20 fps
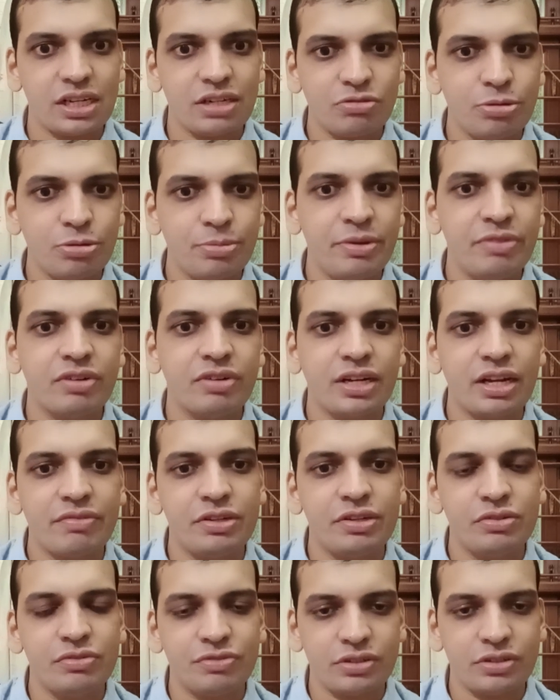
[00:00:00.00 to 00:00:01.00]
uh, that would be one
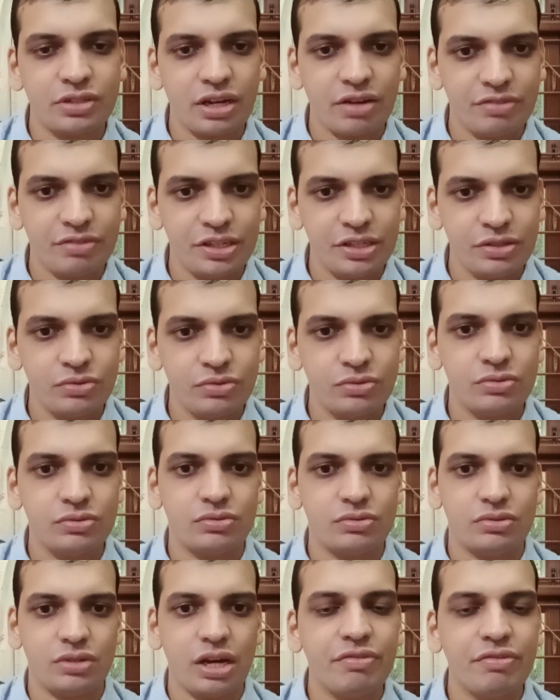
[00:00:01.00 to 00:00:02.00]
avenue for
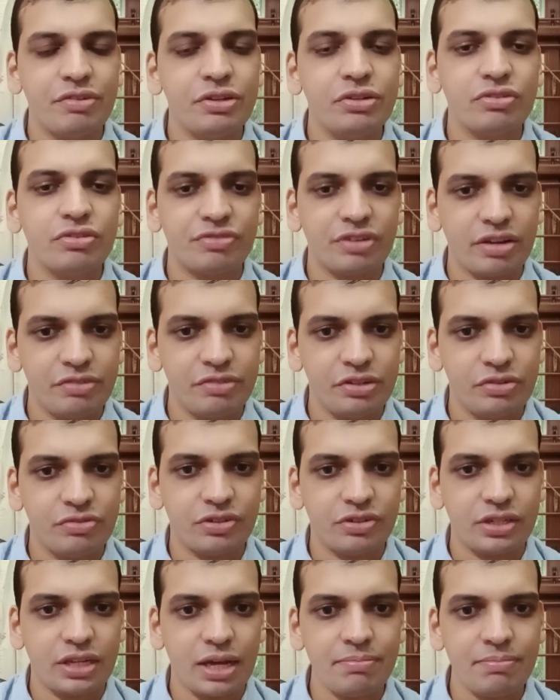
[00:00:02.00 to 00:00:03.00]
revenue avenue of
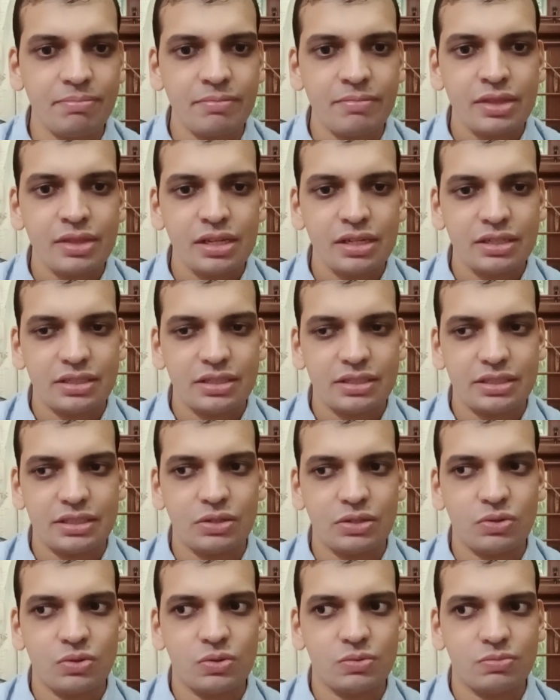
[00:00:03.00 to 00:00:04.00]
revenue for them. Yes.
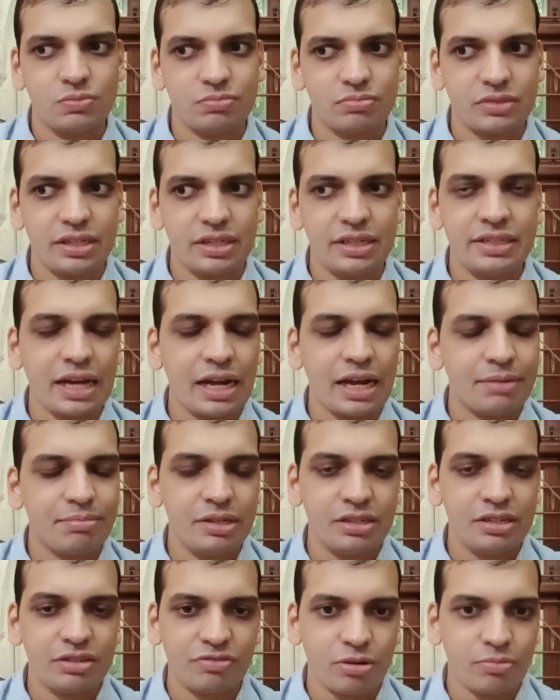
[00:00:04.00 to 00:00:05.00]
So it
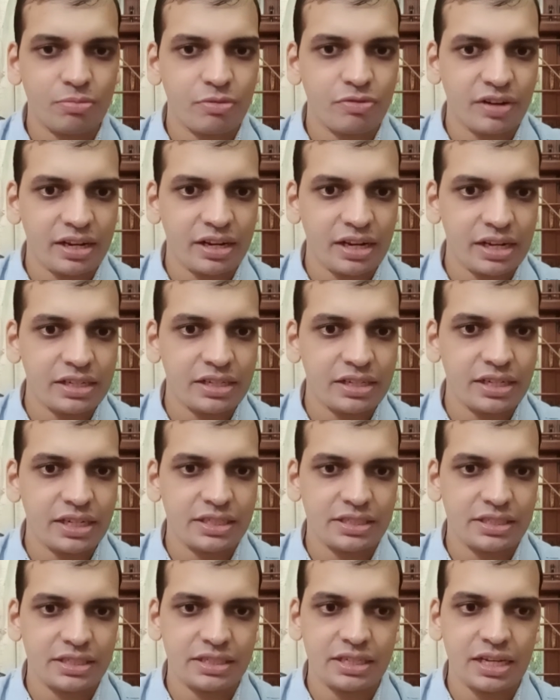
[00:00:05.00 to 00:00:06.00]
can be in the form of
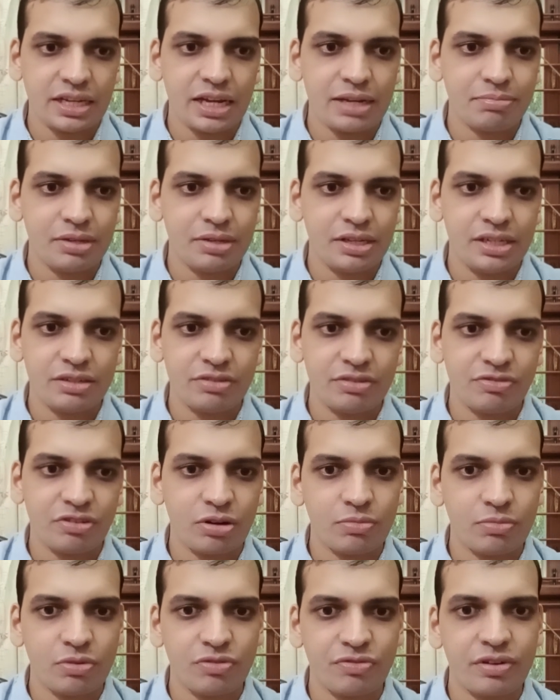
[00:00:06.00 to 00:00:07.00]
analytics. It can be in the
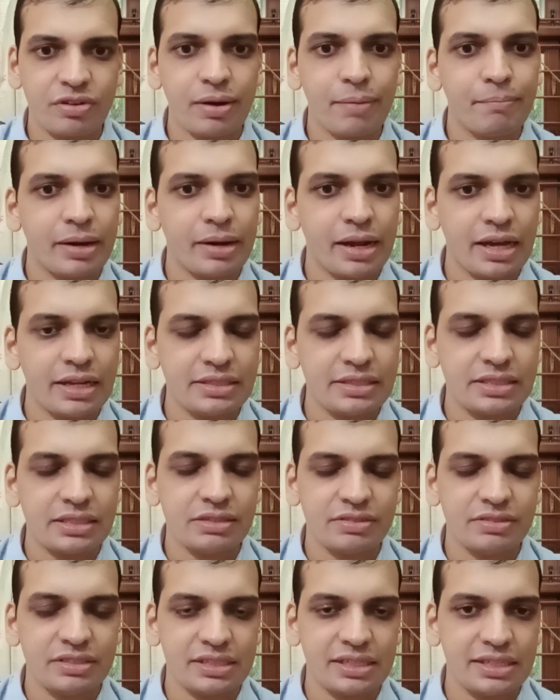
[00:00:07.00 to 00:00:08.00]
form of
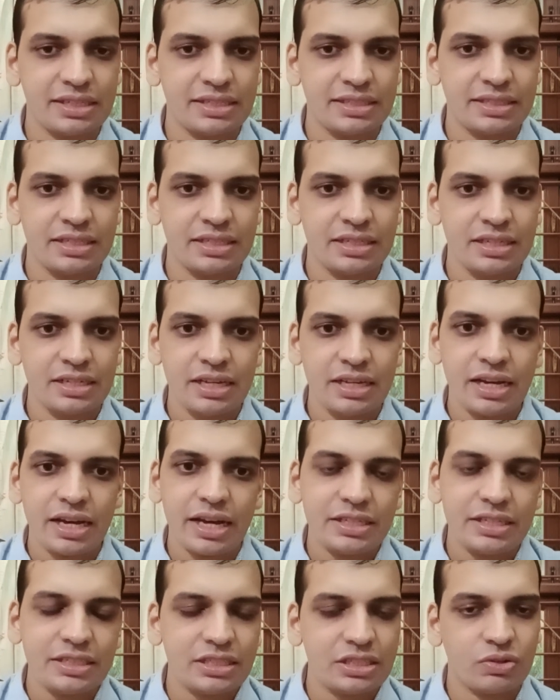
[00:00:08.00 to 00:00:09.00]
compliance services,
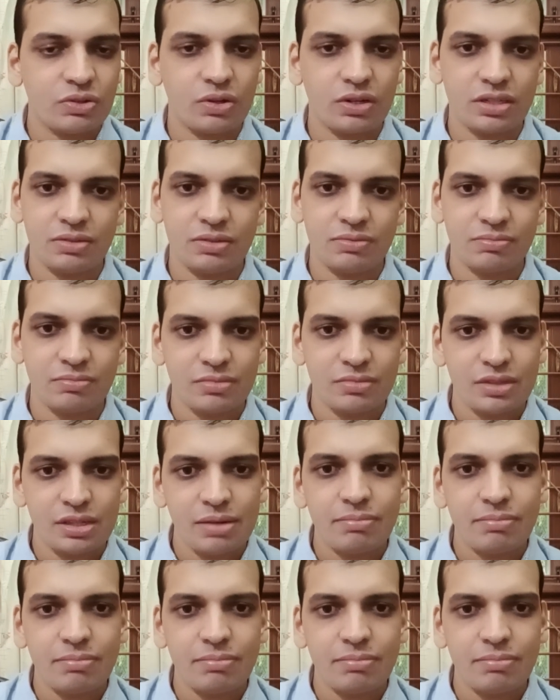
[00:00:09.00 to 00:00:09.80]
and so on.